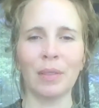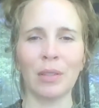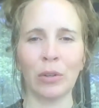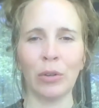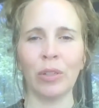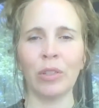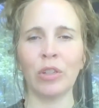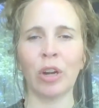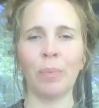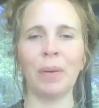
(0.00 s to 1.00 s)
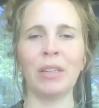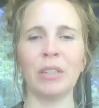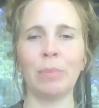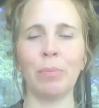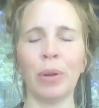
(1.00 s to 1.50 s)
So you can start by
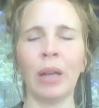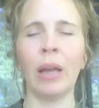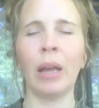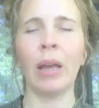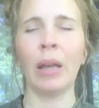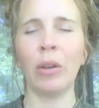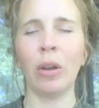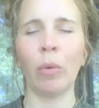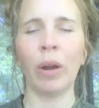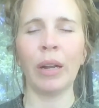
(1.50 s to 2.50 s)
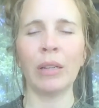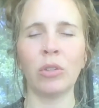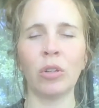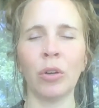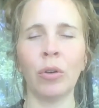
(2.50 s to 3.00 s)
just bringing in your awareness
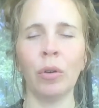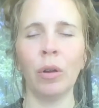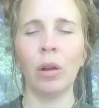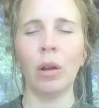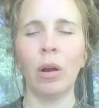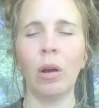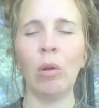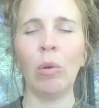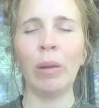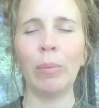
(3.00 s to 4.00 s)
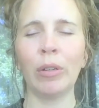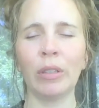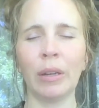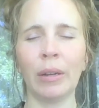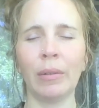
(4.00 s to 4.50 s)
to one
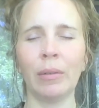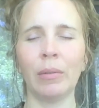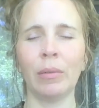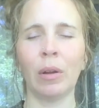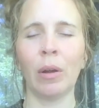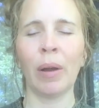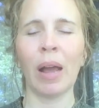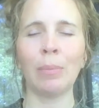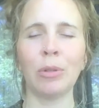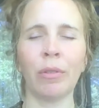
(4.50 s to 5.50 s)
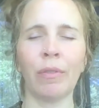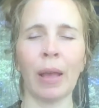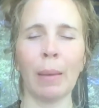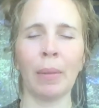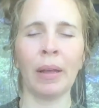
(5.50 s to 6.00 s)
person, or perhaps your
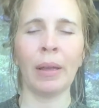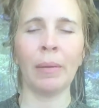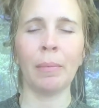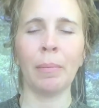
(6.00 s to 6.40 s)
family,